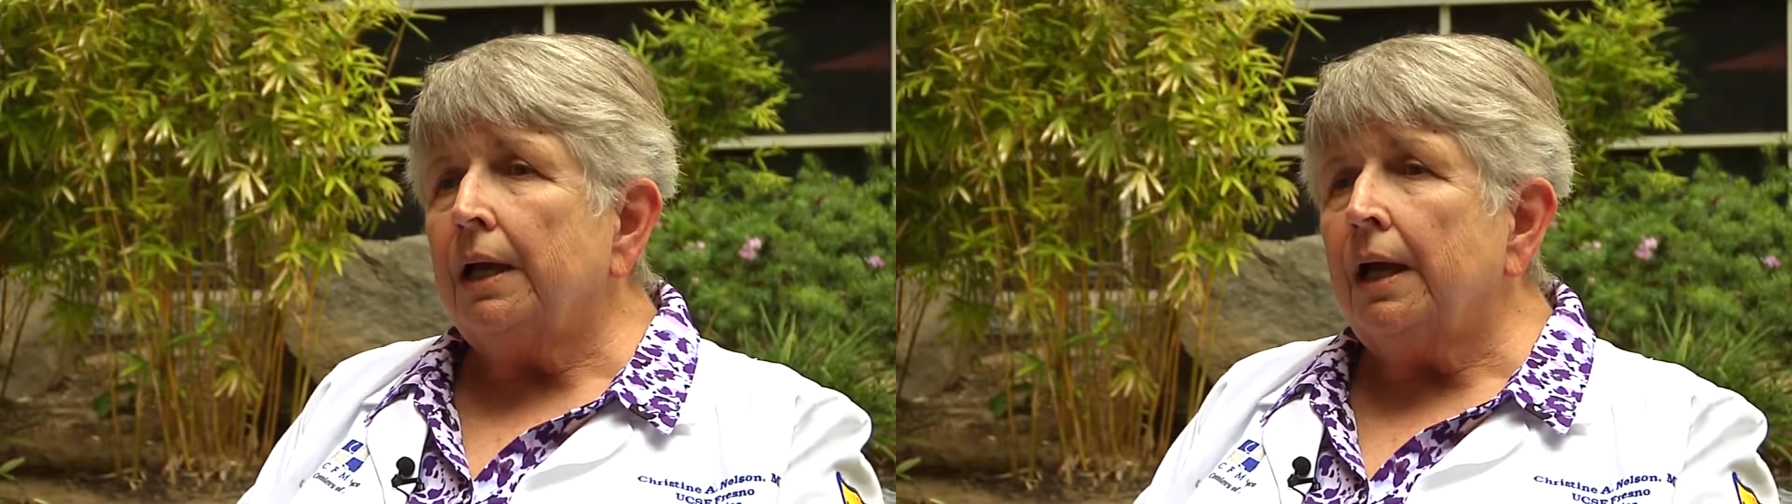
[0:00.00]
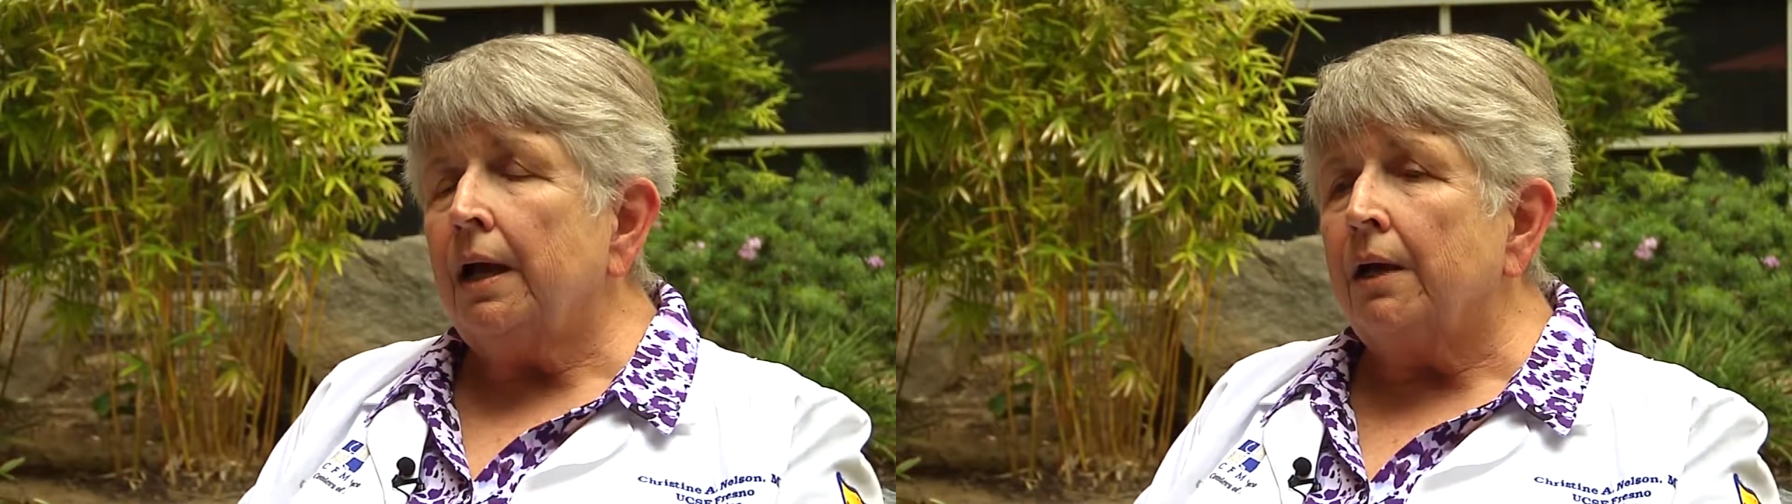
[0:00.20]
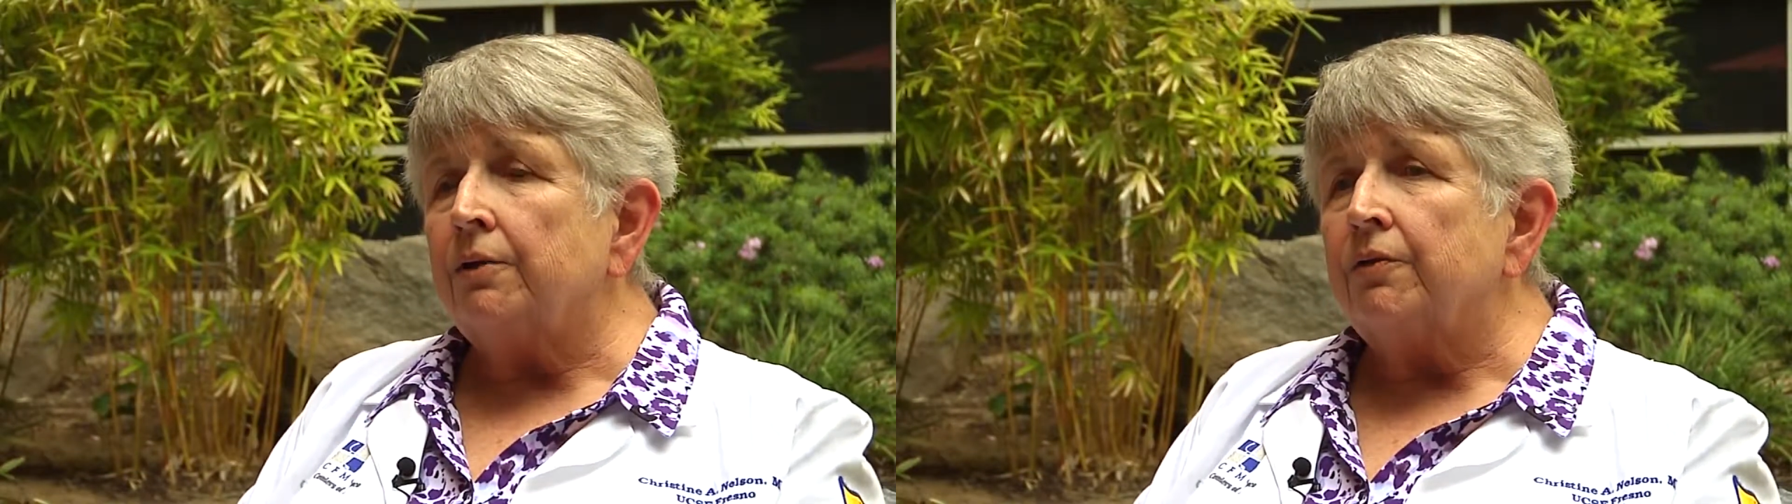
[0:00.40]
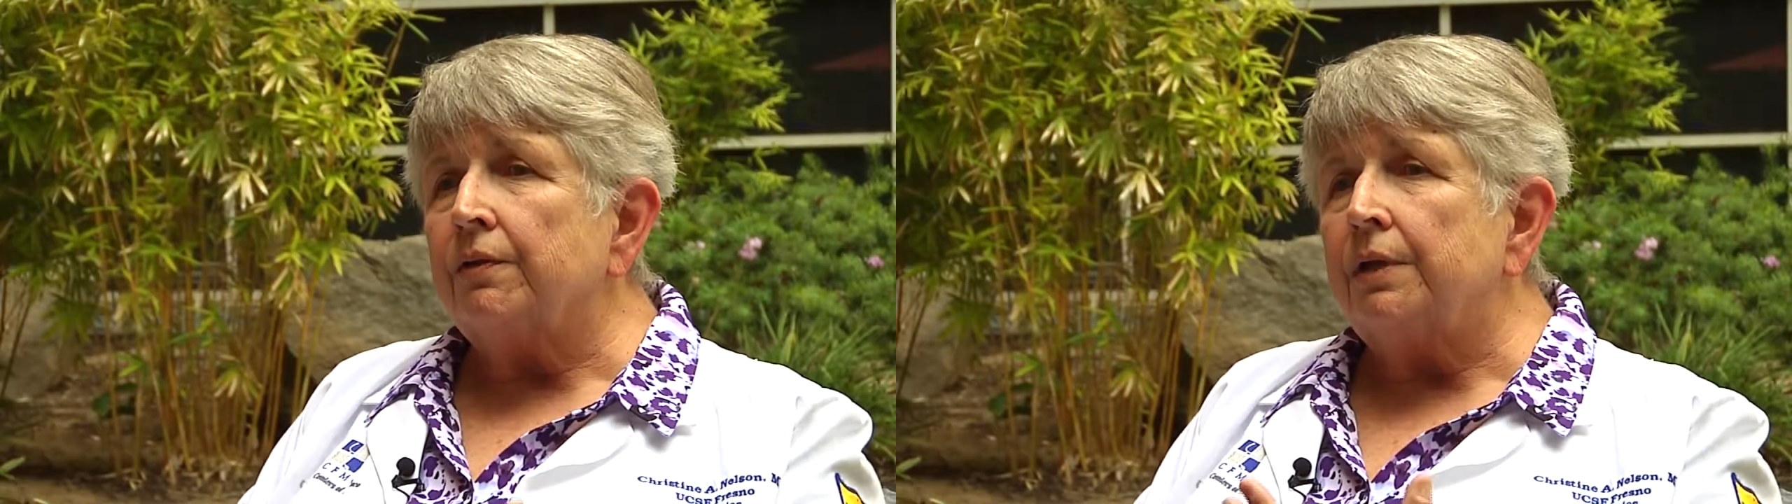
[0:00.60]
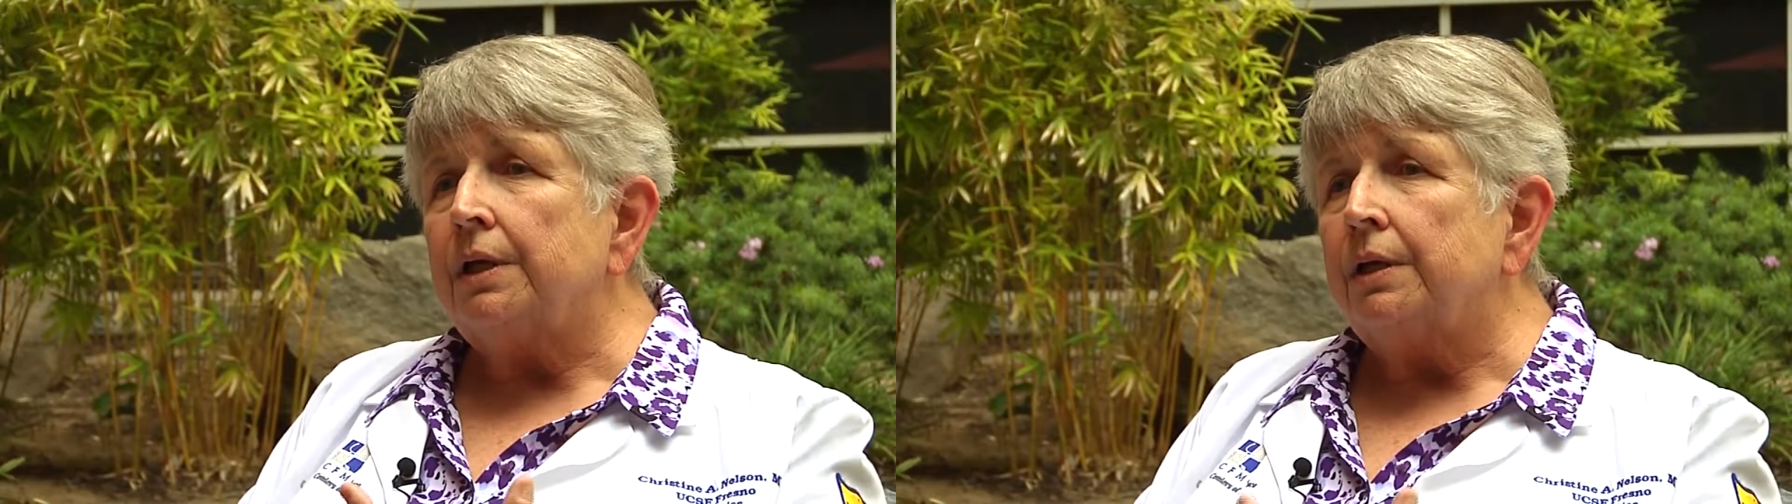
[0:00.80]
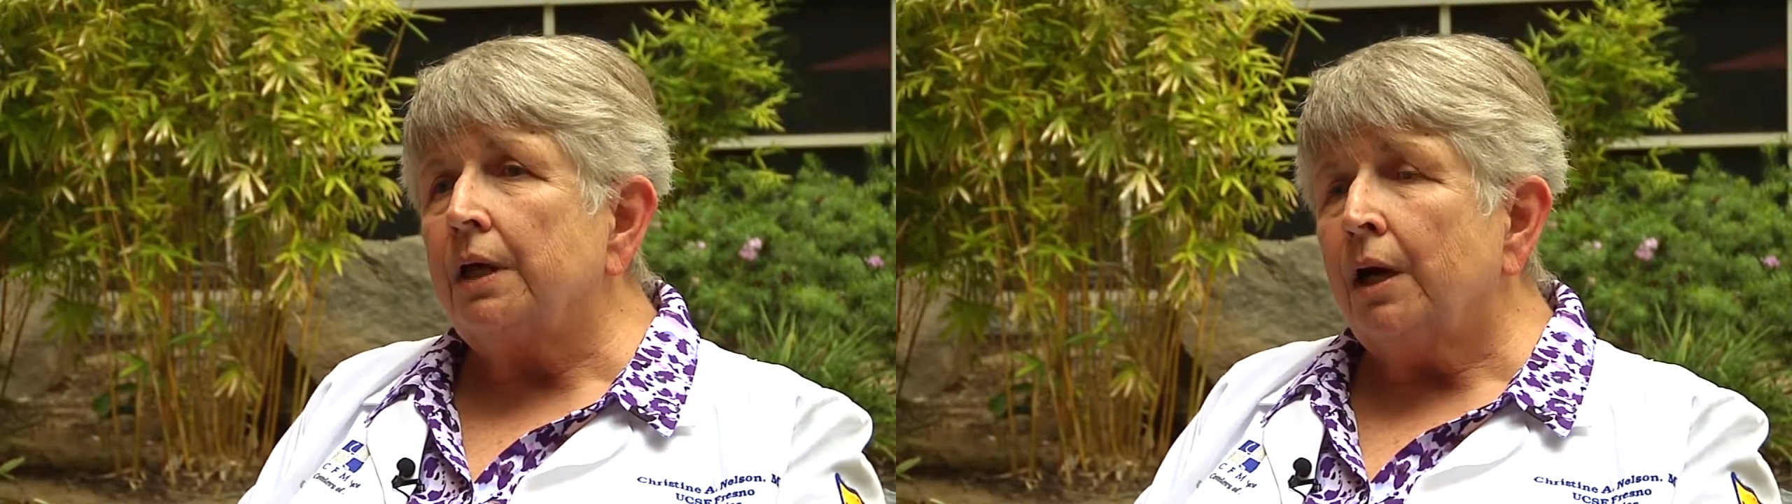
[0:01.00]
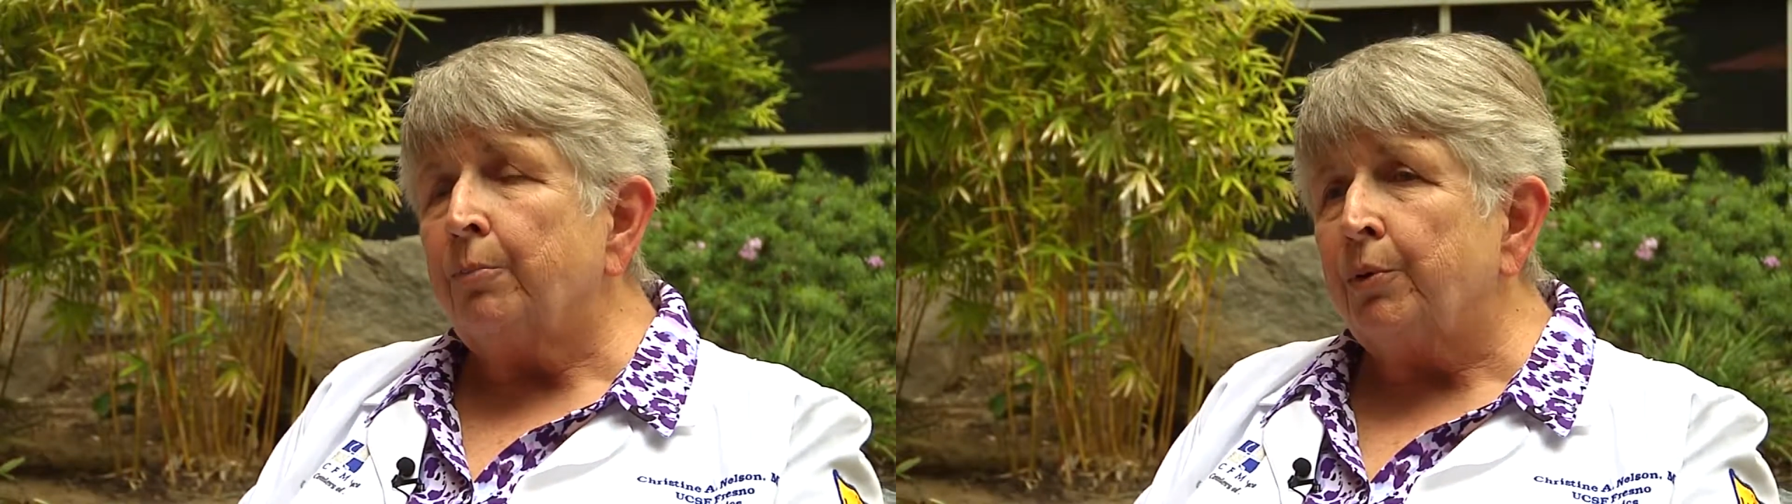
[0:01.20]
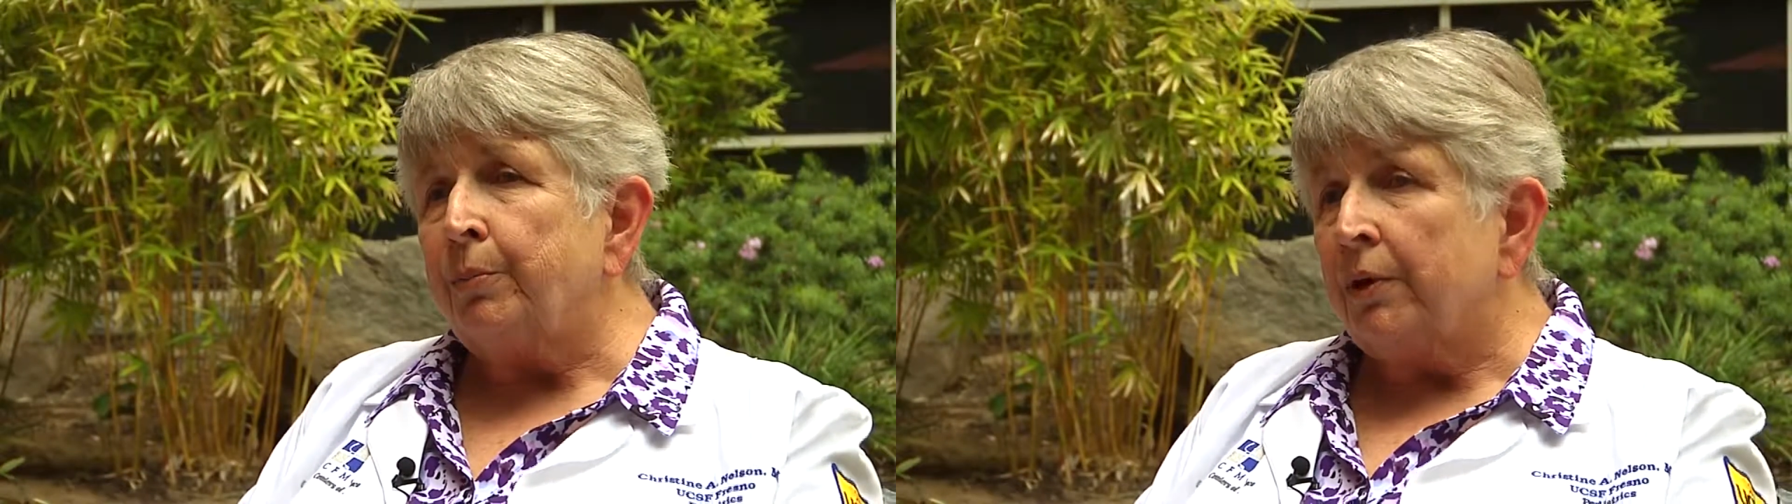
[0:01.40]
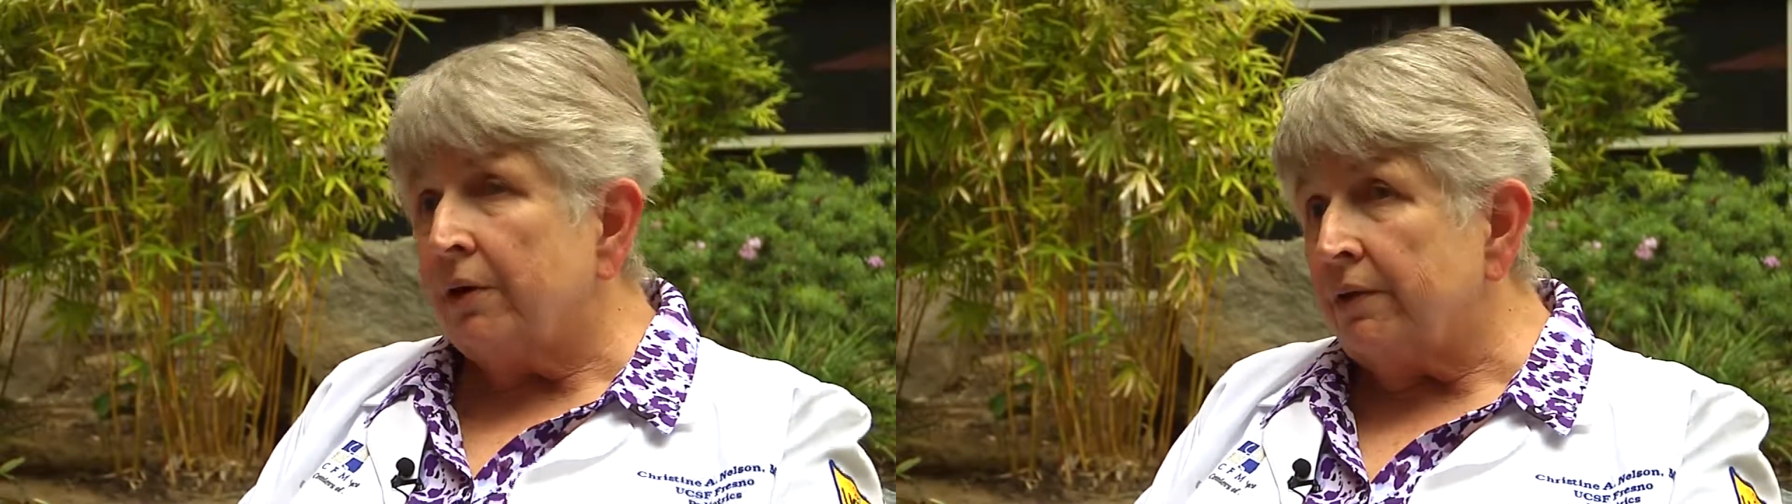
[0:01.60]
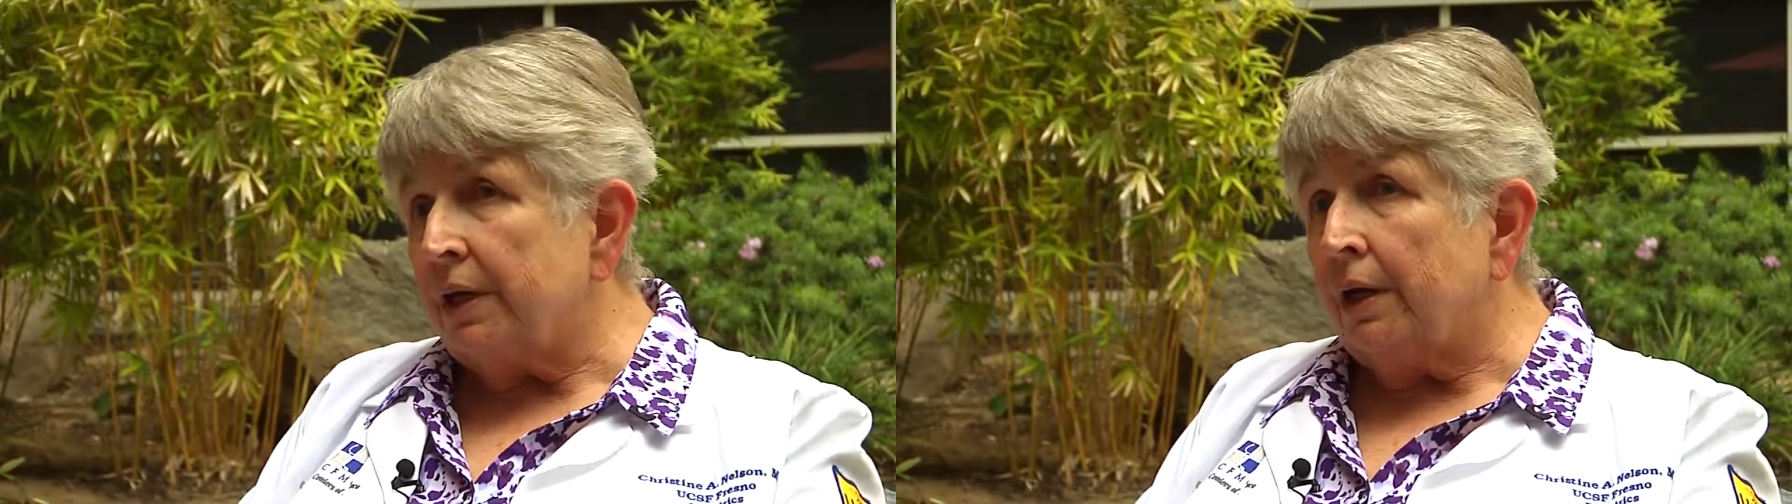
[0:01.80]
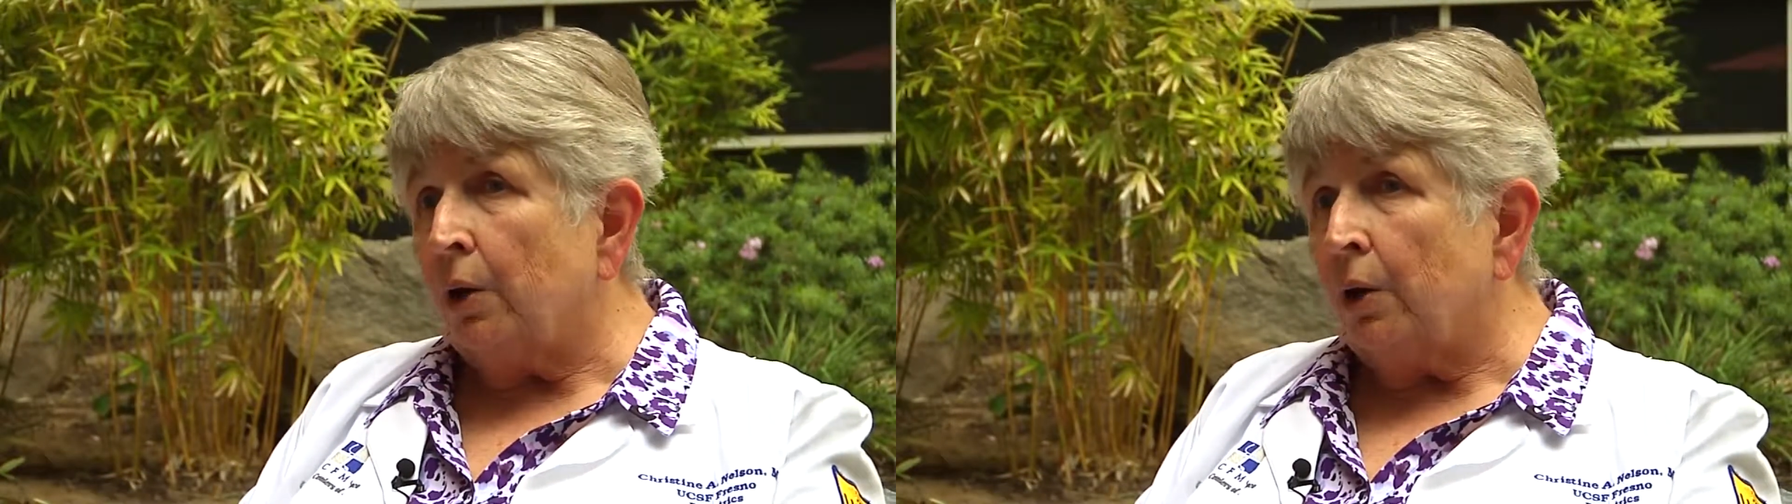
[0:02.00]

and the upper part of the